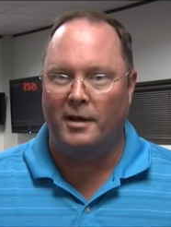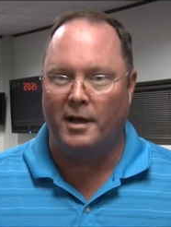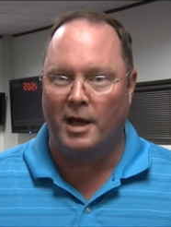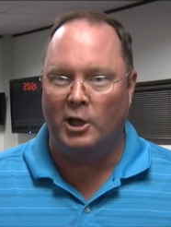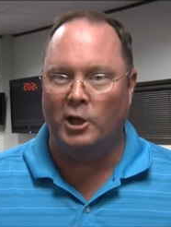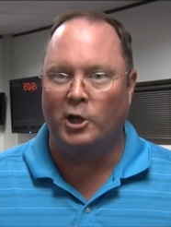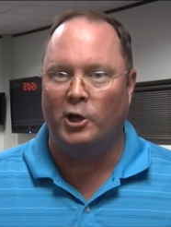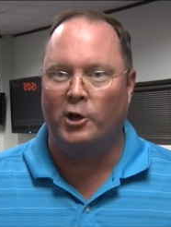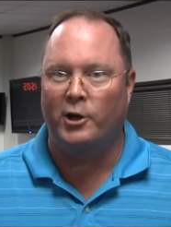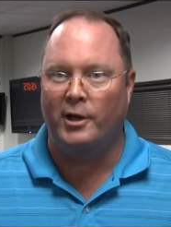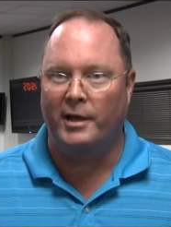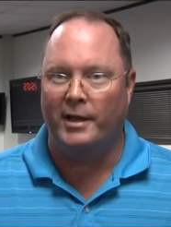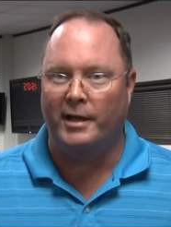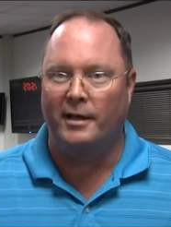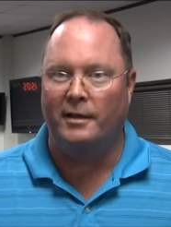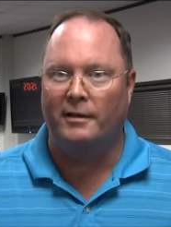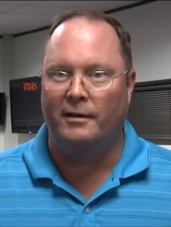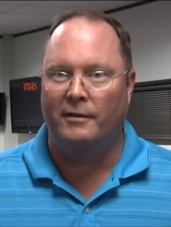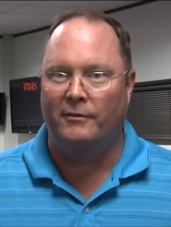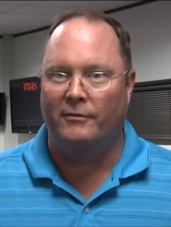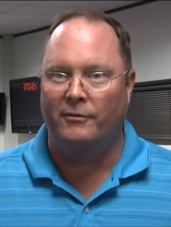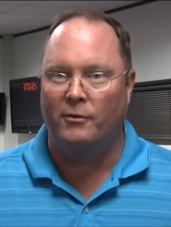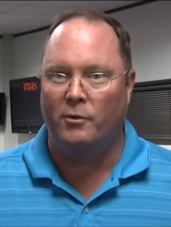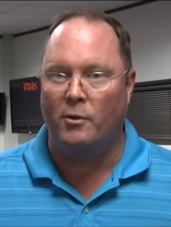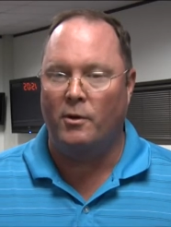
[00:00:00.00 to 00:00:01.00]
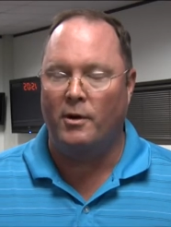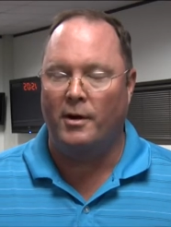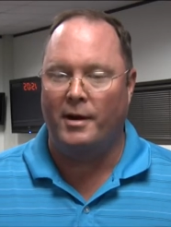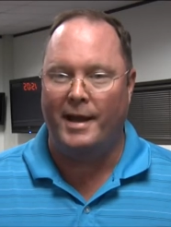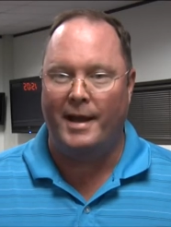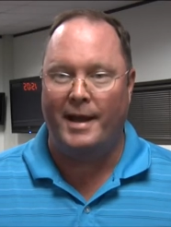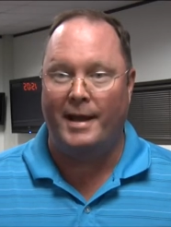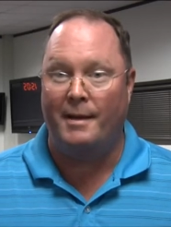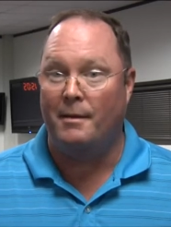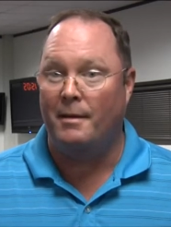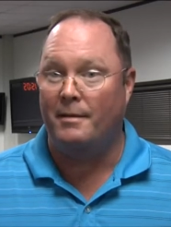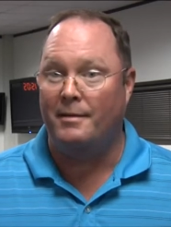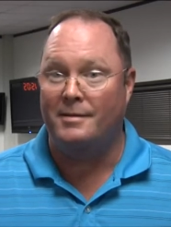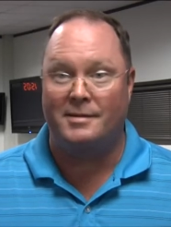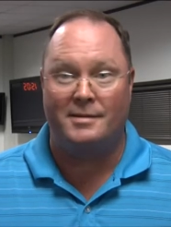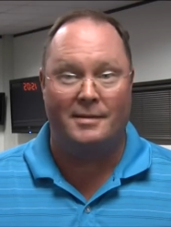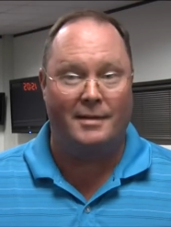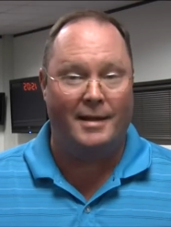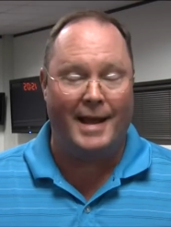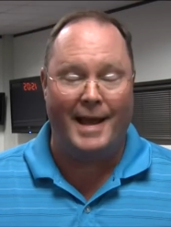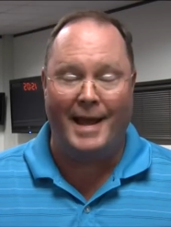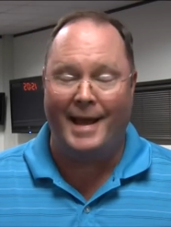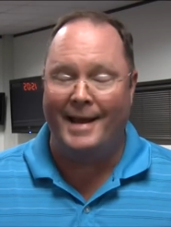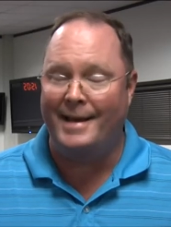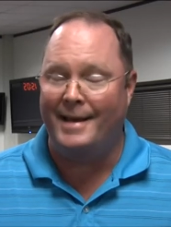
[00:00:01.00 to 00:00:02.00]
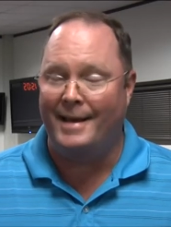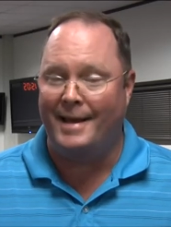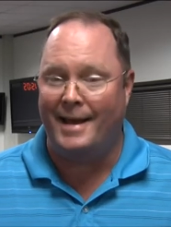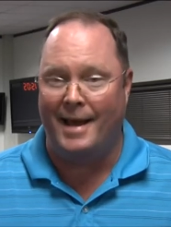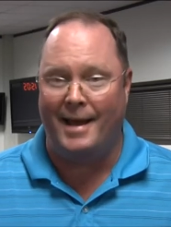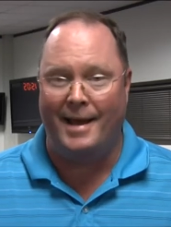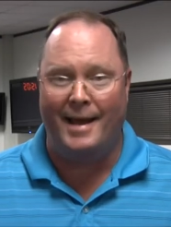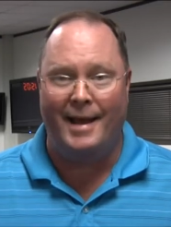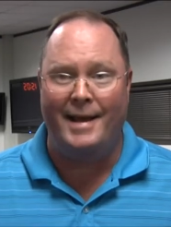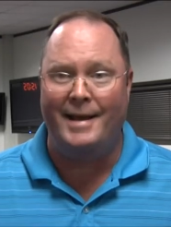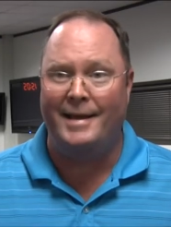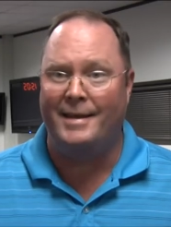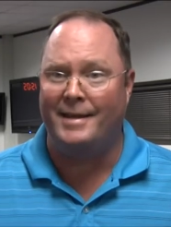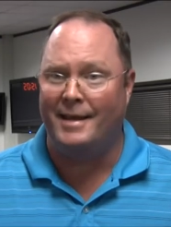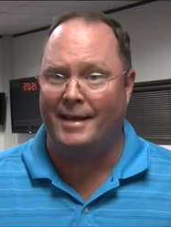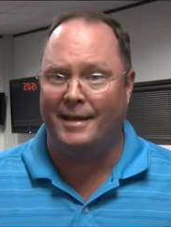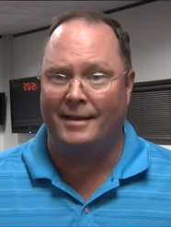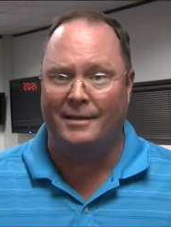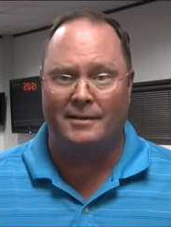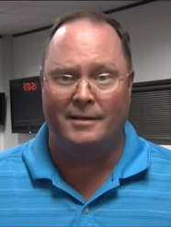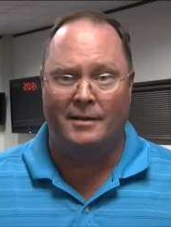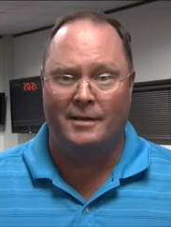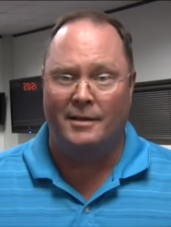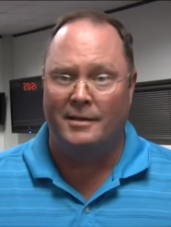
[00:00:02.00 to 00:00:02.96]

alerting for a, any kind anything.